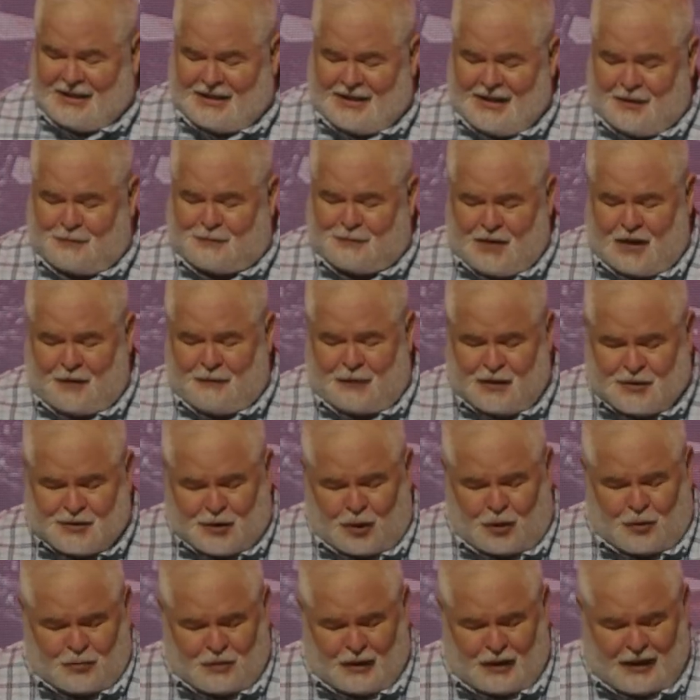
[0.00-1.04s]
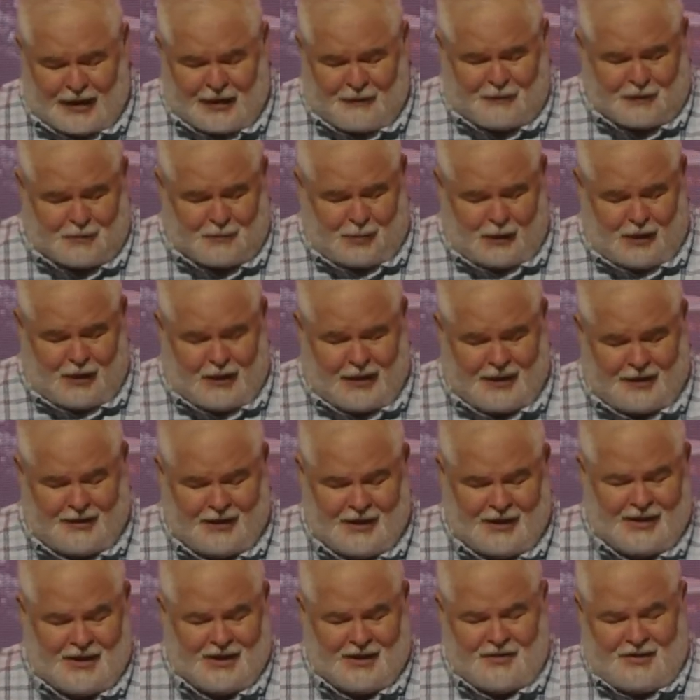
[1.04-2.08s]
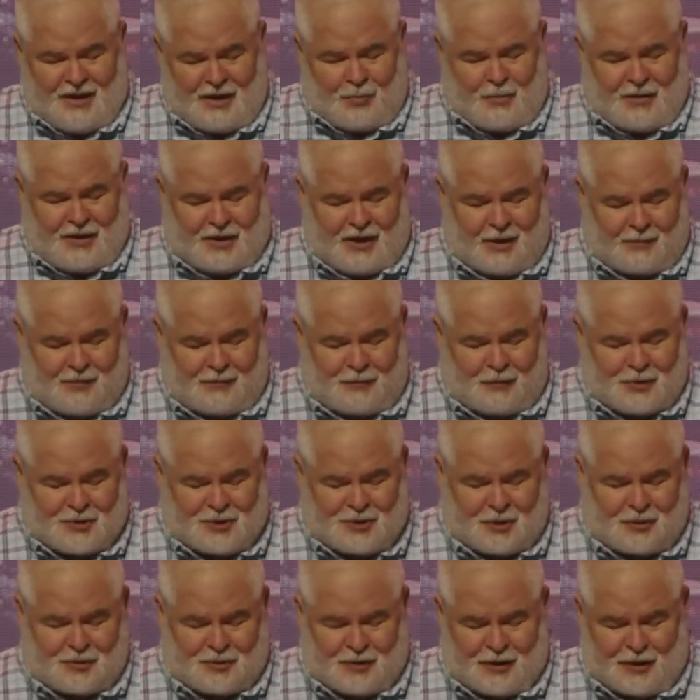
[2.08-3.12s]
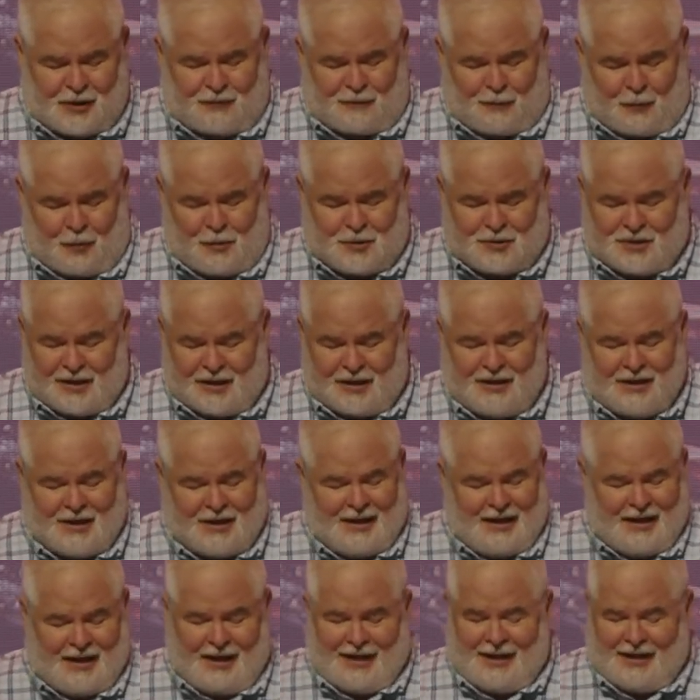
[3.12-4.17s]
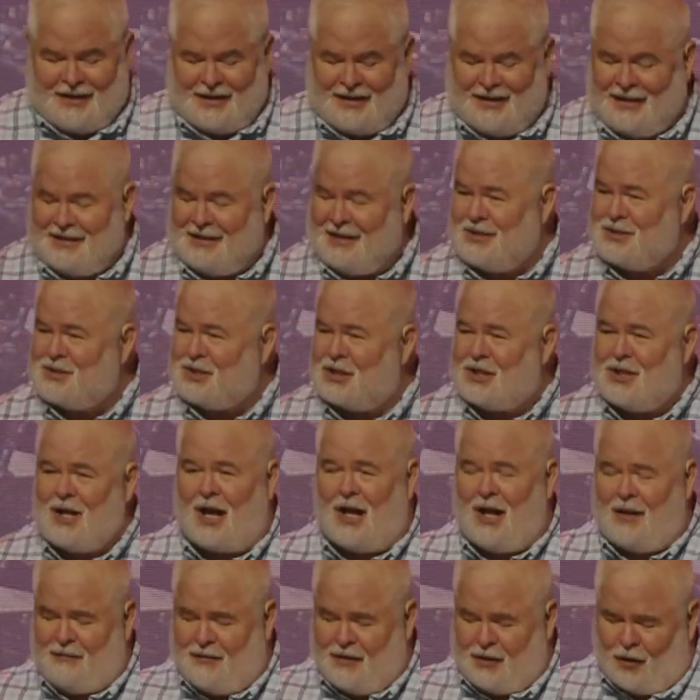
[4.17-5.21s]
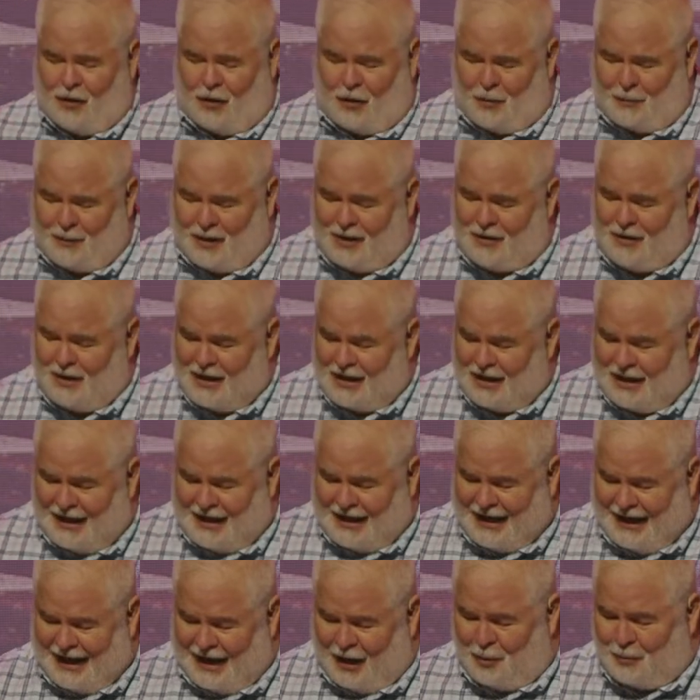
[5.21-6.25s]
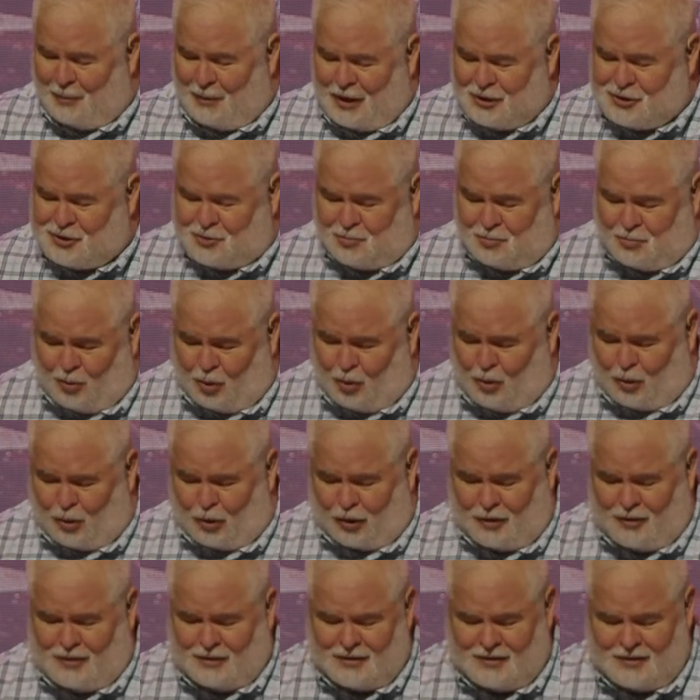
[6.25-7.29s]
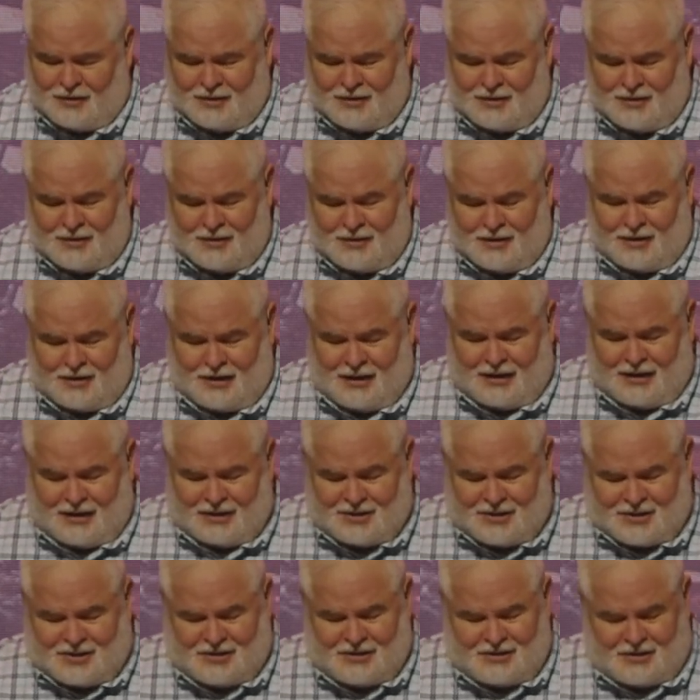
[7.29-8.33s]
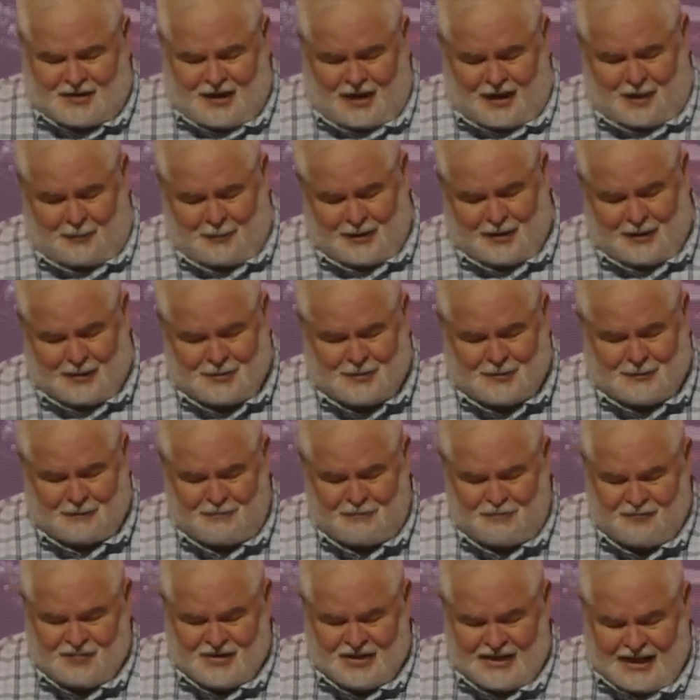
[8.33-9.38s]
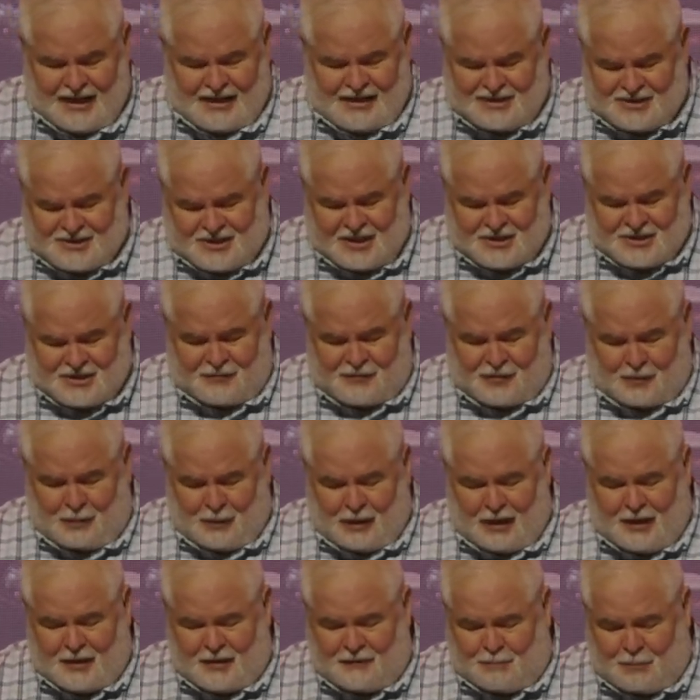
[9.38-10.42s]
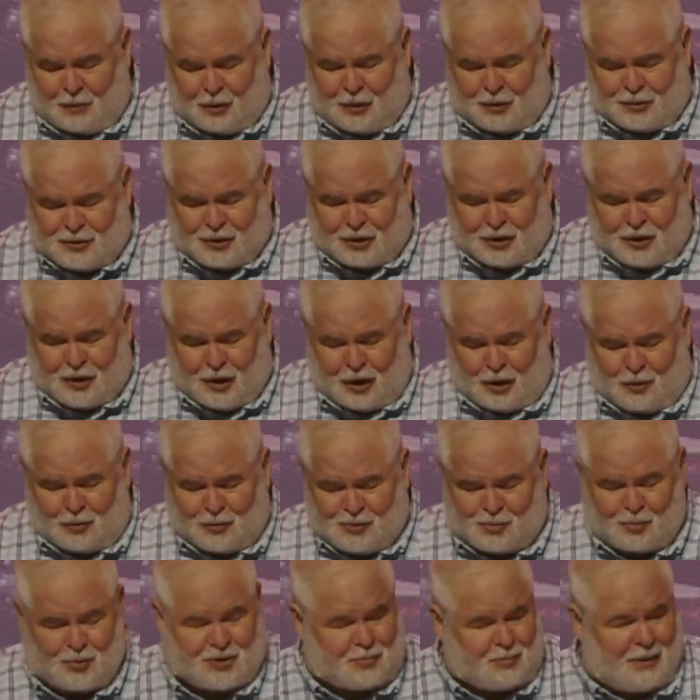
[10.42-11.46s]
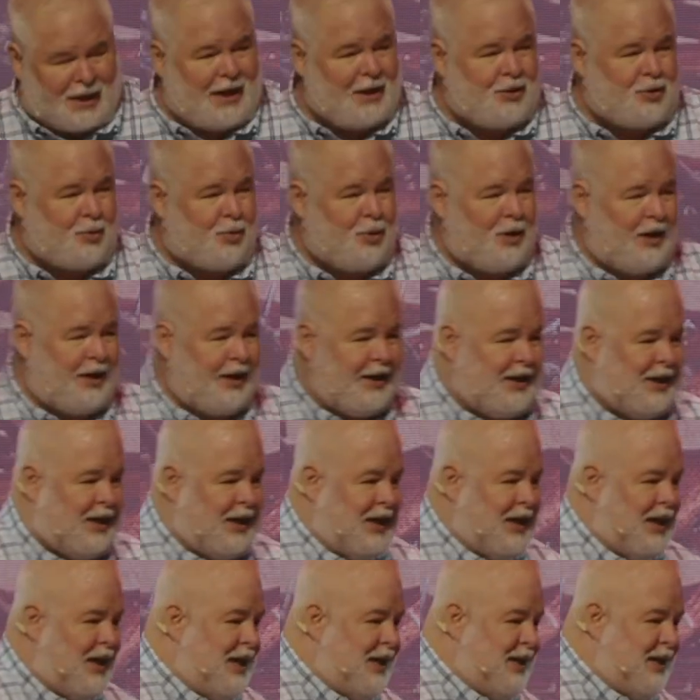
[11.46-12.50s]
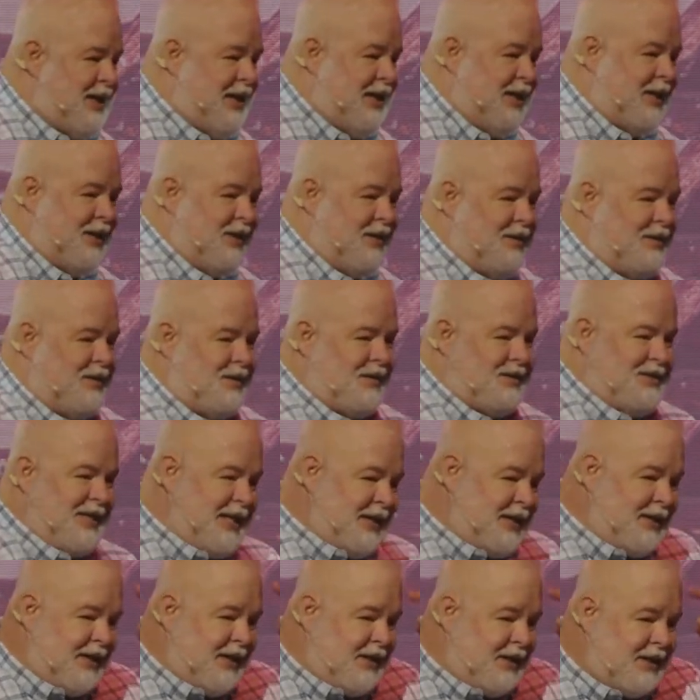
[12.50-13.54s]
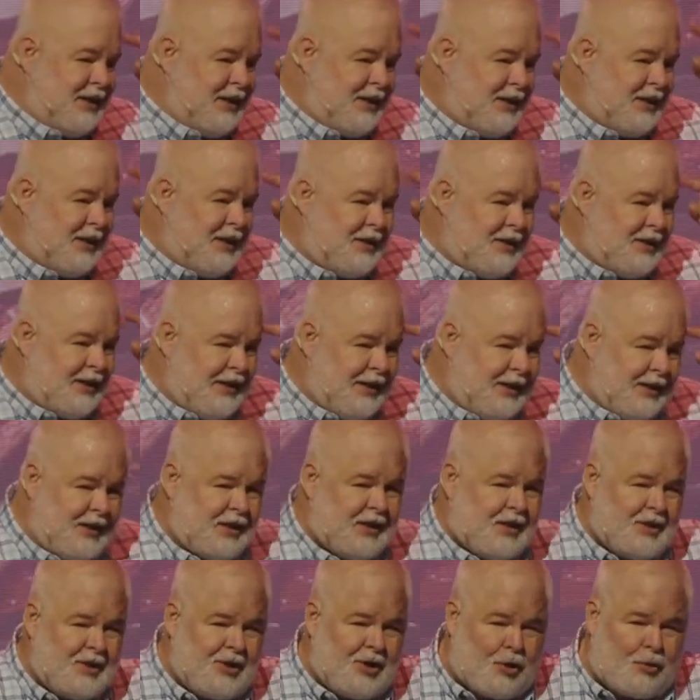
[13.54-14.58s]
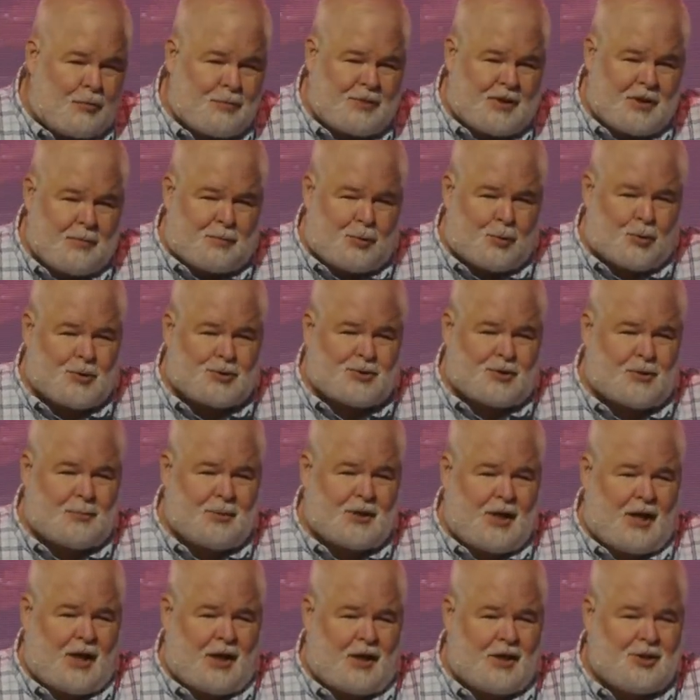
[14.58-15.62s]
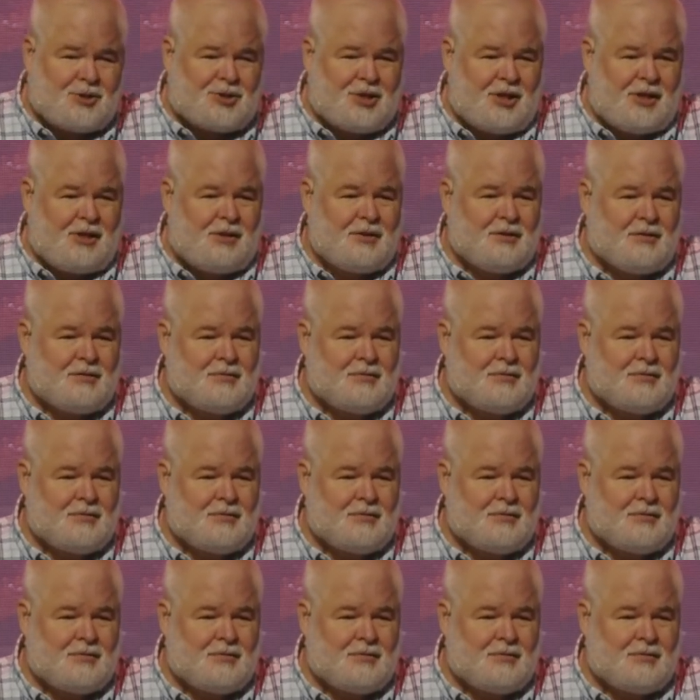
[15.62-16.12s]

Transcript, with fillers: gift of his own life and blood. Then we come to verse 13 and 14, and he does a kal v'chomer, a how much more comment. And he says, if the blood of bulls and goats, which by the way, again, ding, ding, ding, ding, ding, Yom Kippur terminology.